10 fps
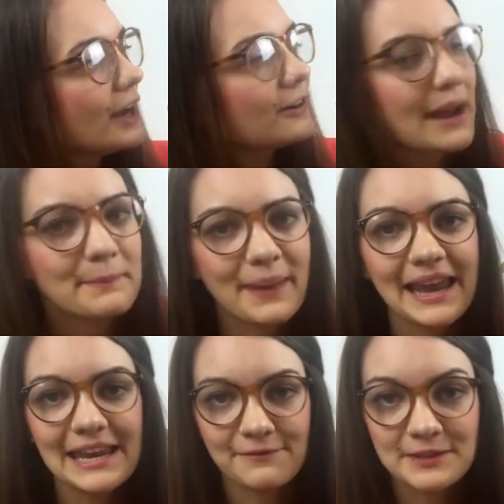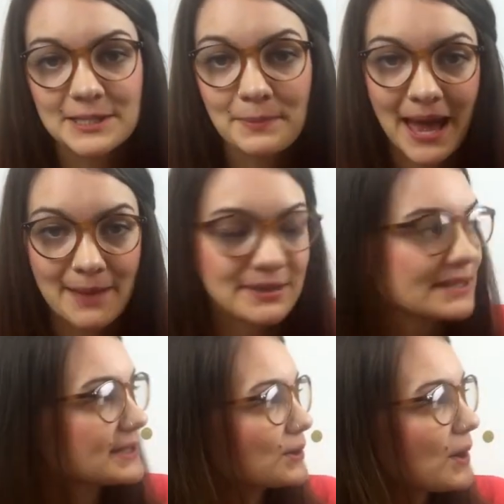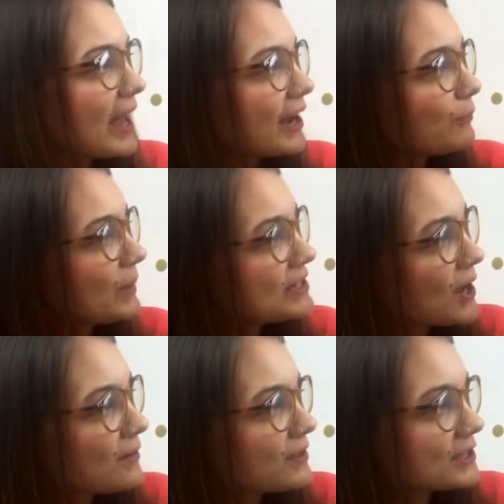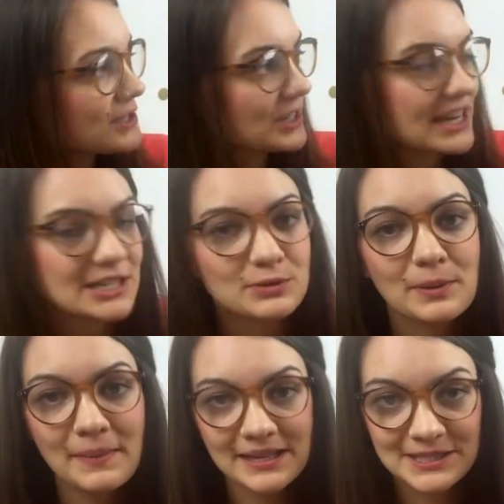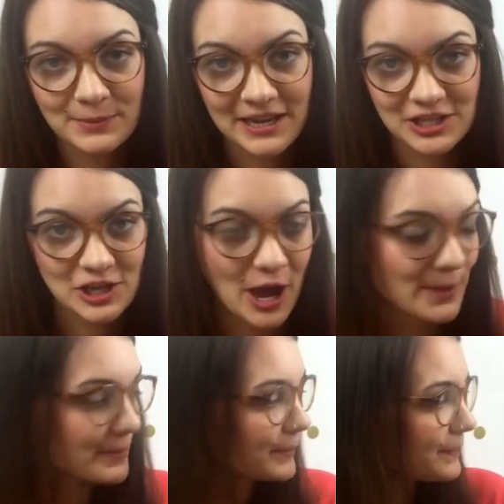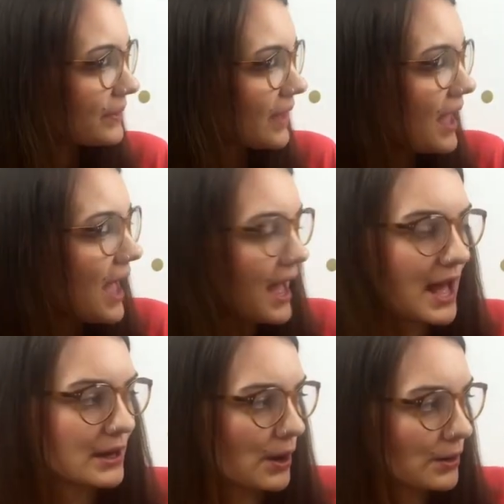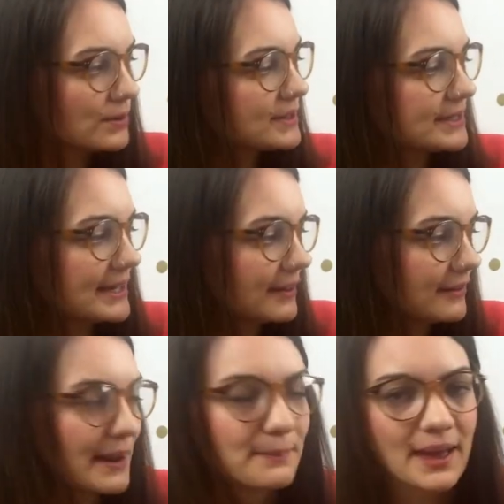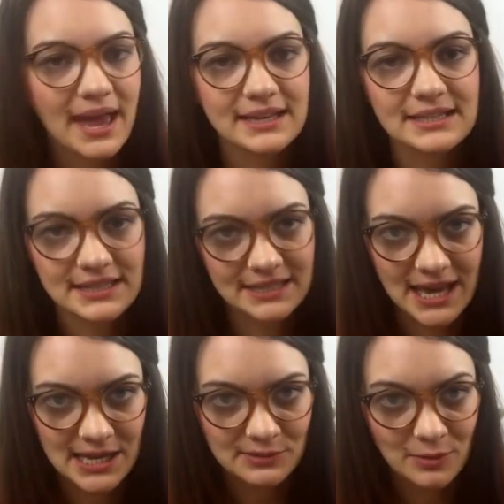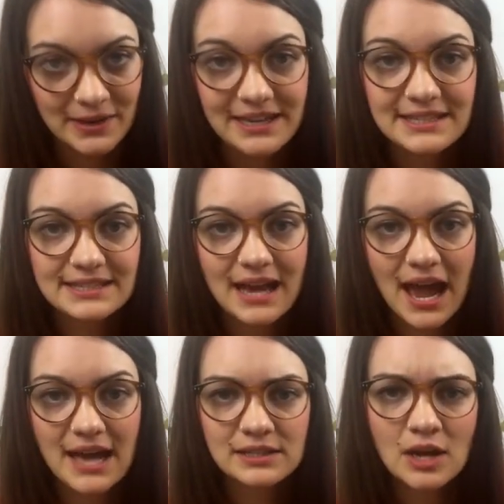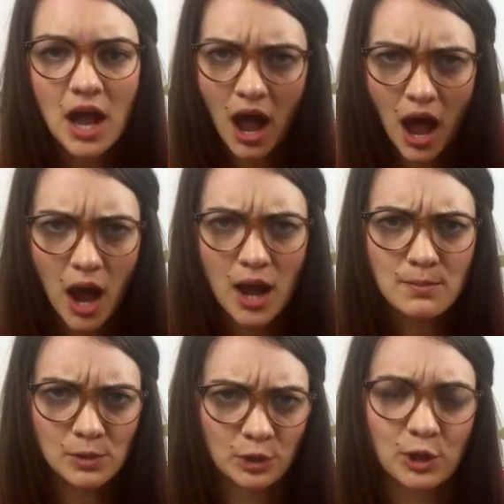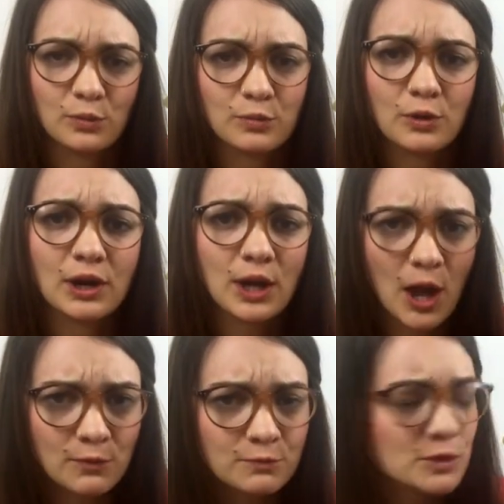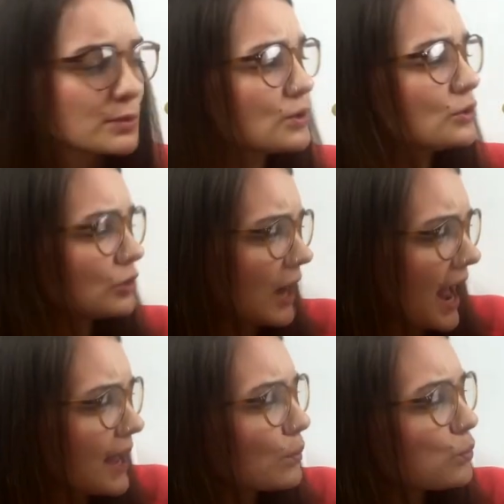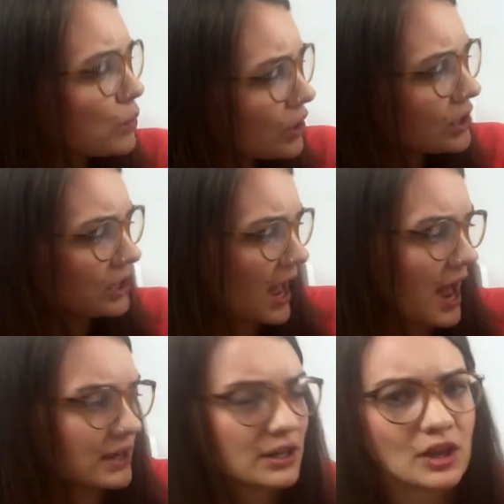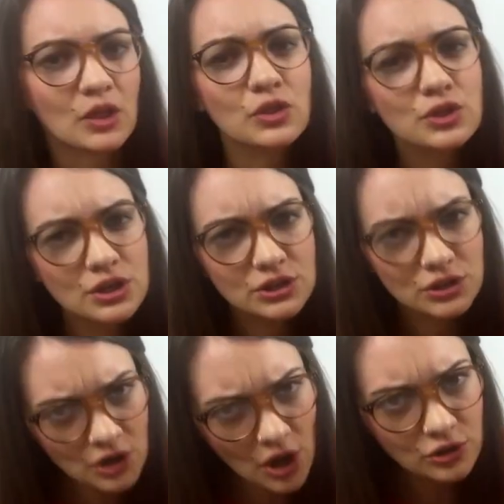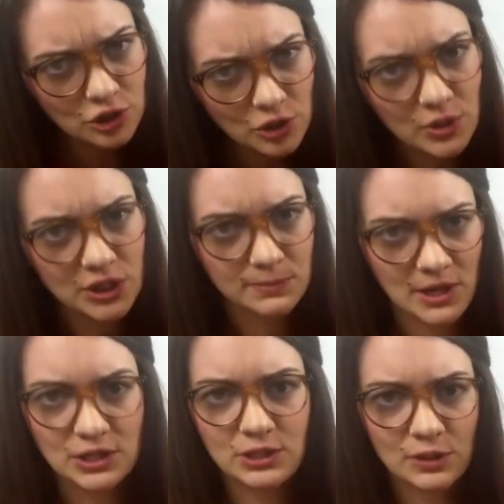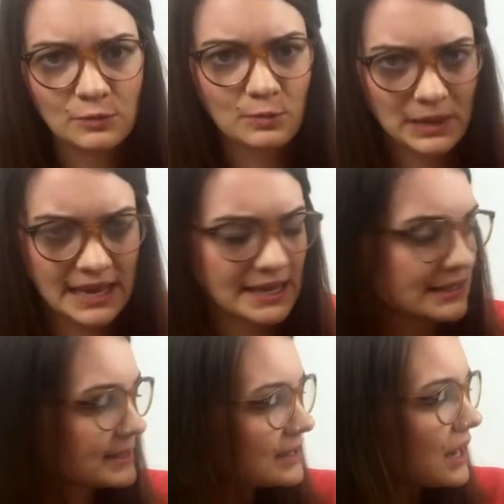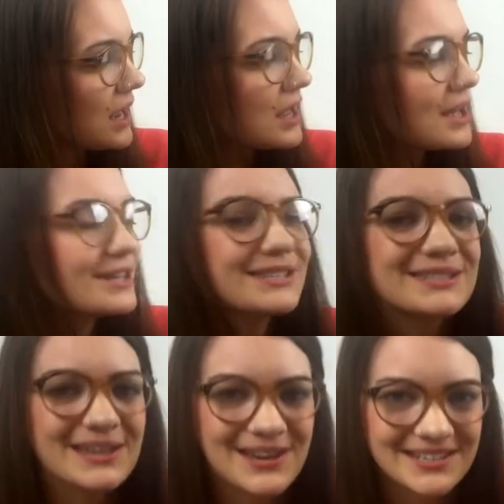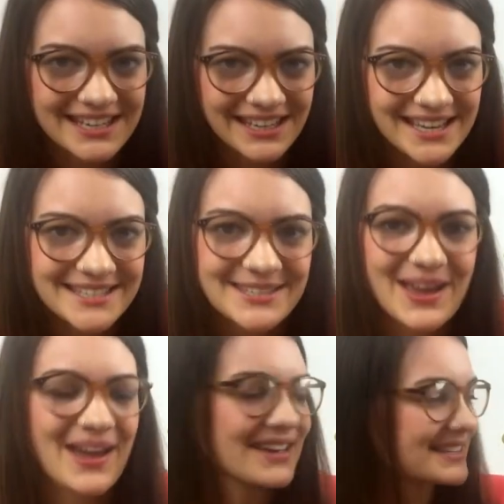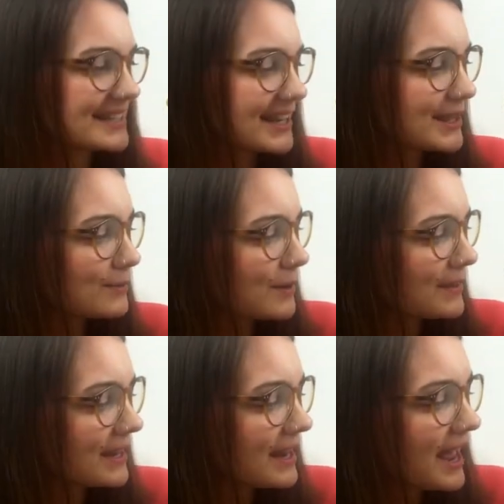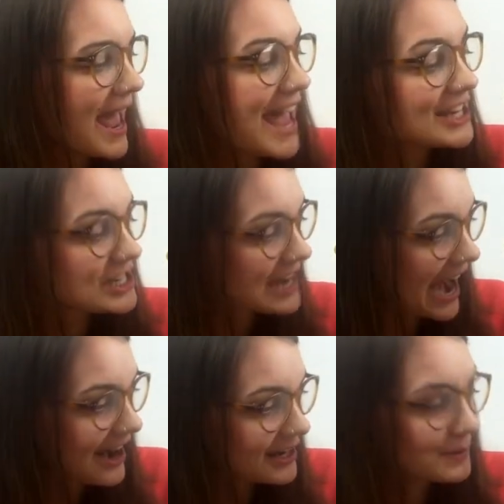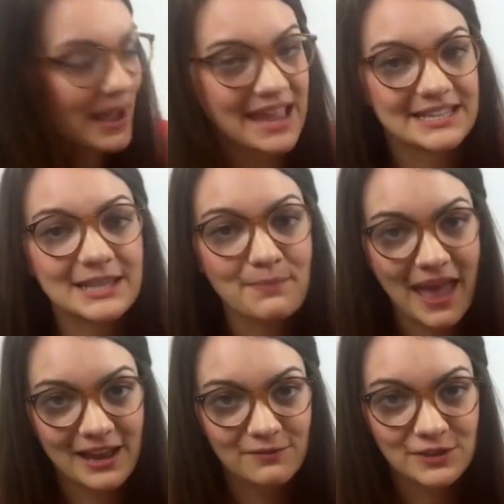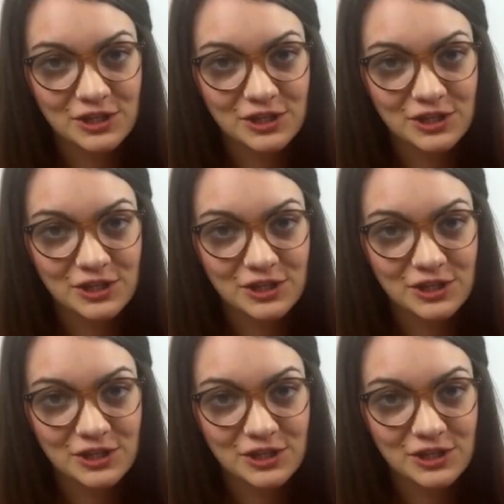Grandpa left the department store and went over the street to a menswear shop. "Hello," said Grandpa to the saleswoman inside. "I'm looking for a comfortable grey woolen cardigan that's not too expensive, please." "Certainly, sir," said the woman, and she hurried away to the back of the